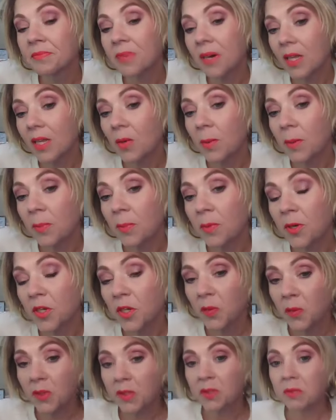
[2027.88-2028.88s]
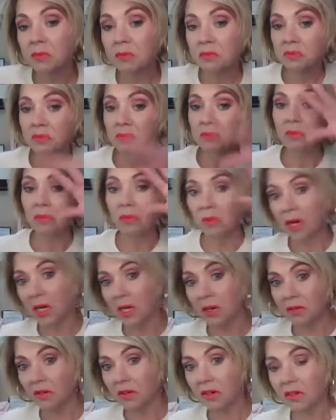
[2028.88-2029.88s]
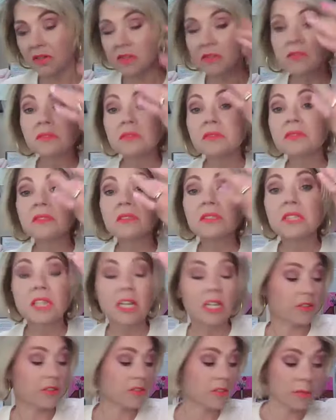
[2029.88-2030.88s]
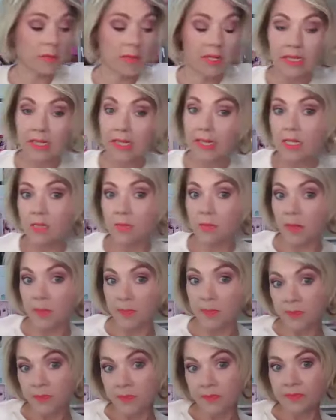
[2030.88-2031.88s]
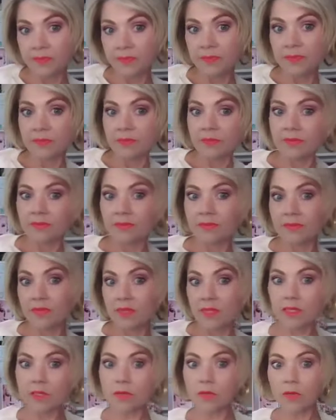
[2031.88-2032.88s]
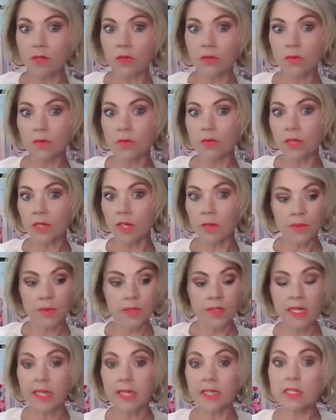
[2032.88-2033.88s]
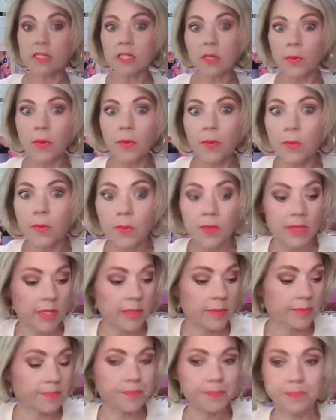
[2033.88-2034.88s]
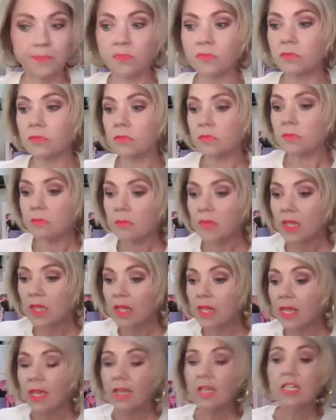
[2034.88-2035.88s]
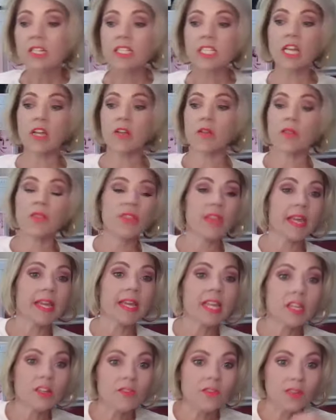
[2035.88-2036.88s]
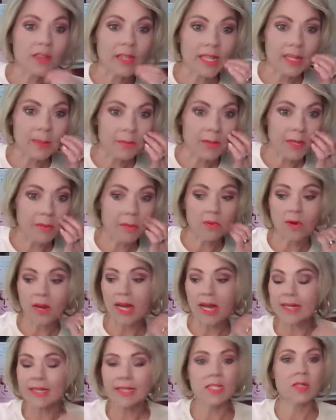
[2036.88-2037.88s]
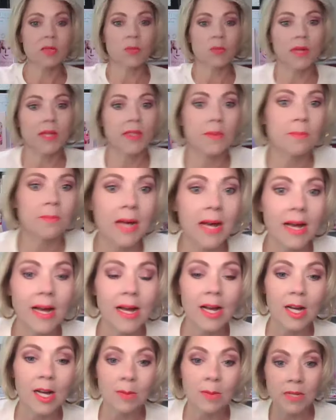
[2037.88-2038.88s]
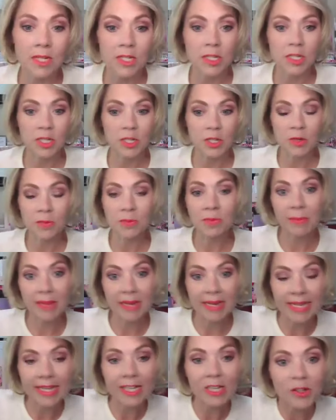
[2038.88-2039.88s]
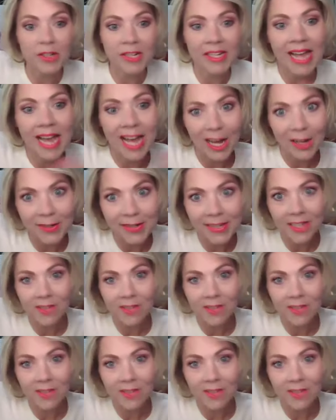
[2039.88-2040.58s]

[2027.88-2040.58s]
Probably would be prettier with browner colors on my lids, but this is what I was wanting to go with today. So we went with it. So thank you for letting me practice with my Zoom meeting, learning how to